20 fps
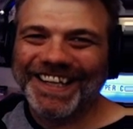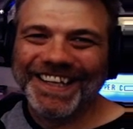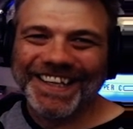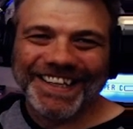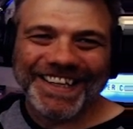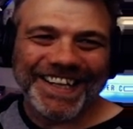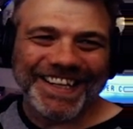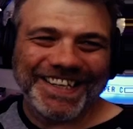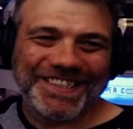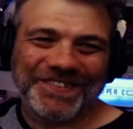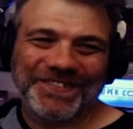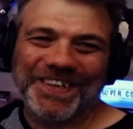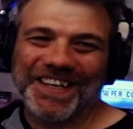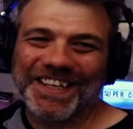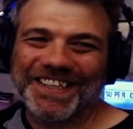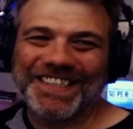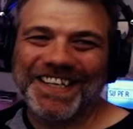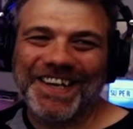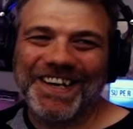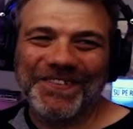That's
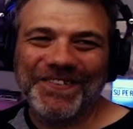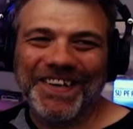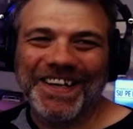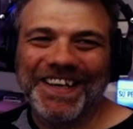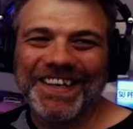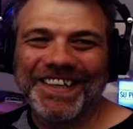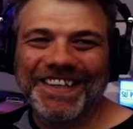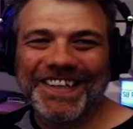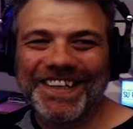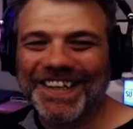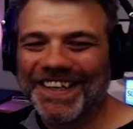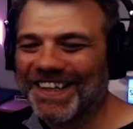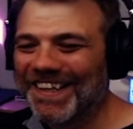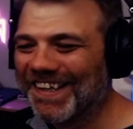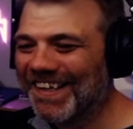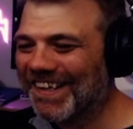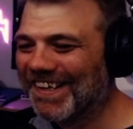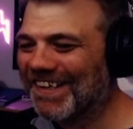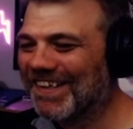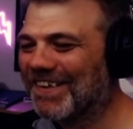fucked up, man.
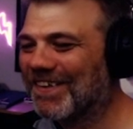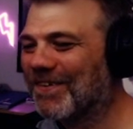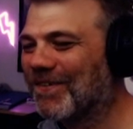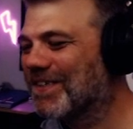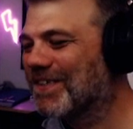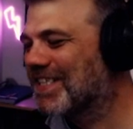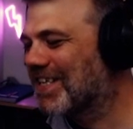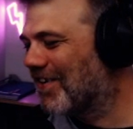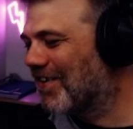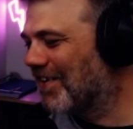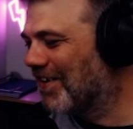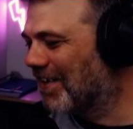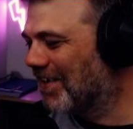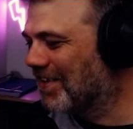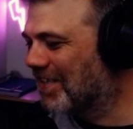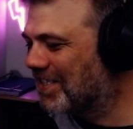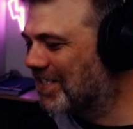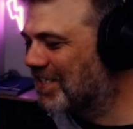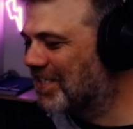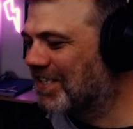What's going on?
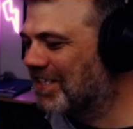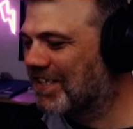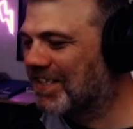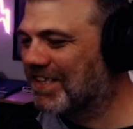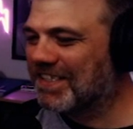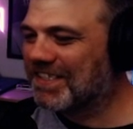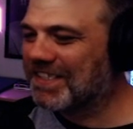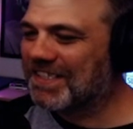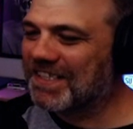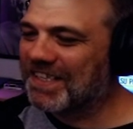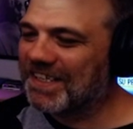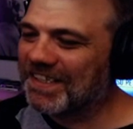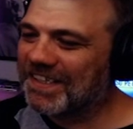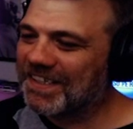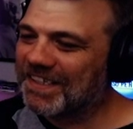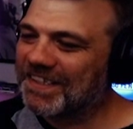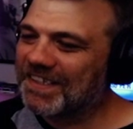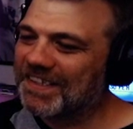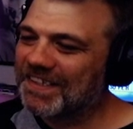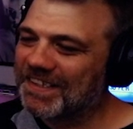This is
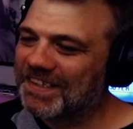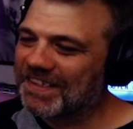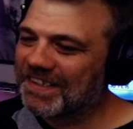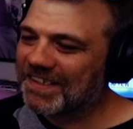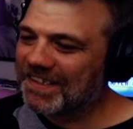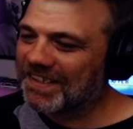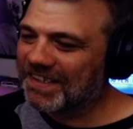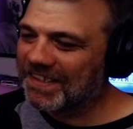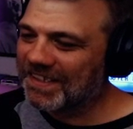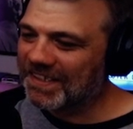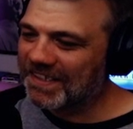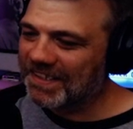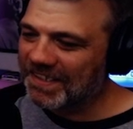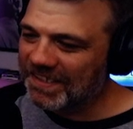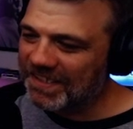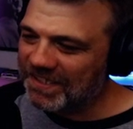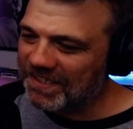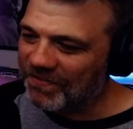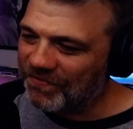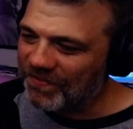
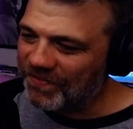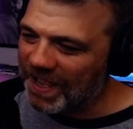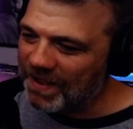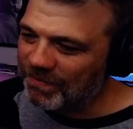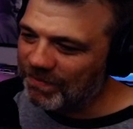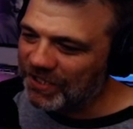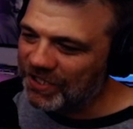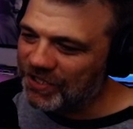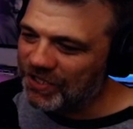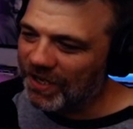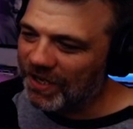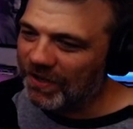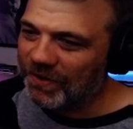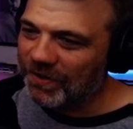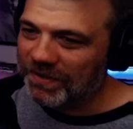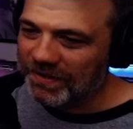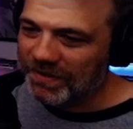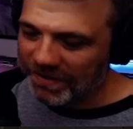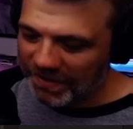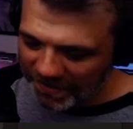a family show.
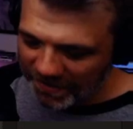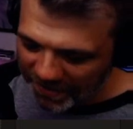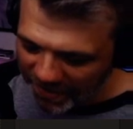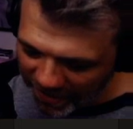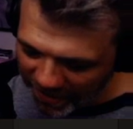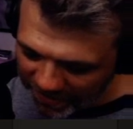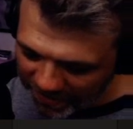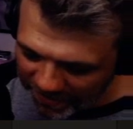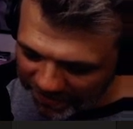Okay.